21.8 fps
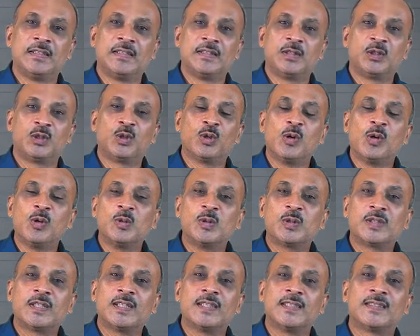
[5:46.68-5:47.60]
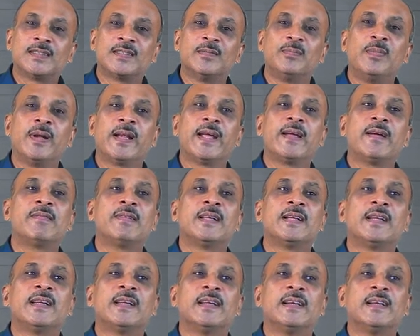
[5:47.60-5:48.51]
shows his
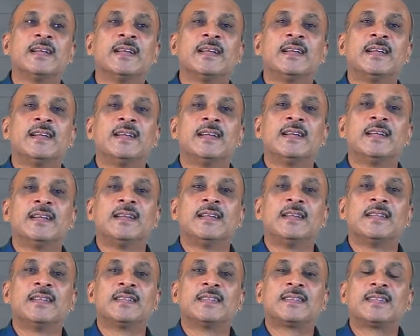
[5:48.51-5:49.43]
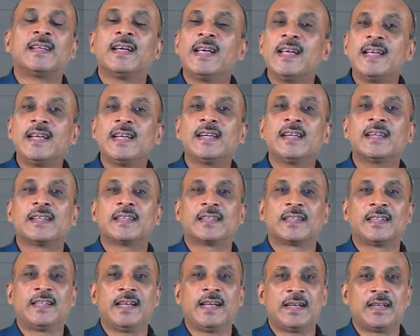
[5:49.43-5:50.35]
bravery,
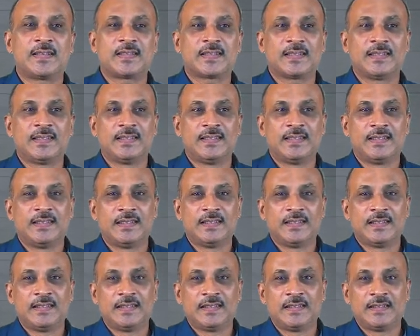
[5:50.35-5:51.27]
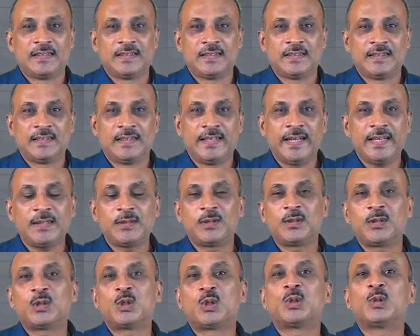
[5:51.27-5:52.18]
saying that
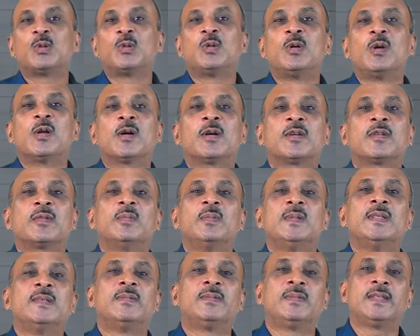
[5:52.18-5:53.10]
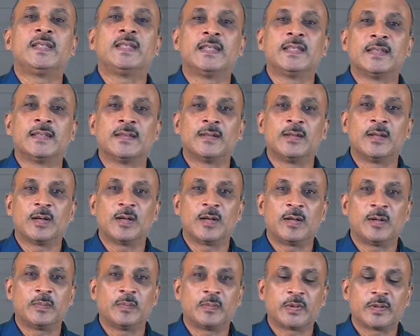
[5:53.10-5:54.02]
death should not be feared
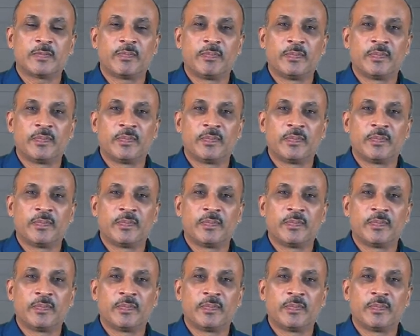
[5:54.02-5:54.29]
of.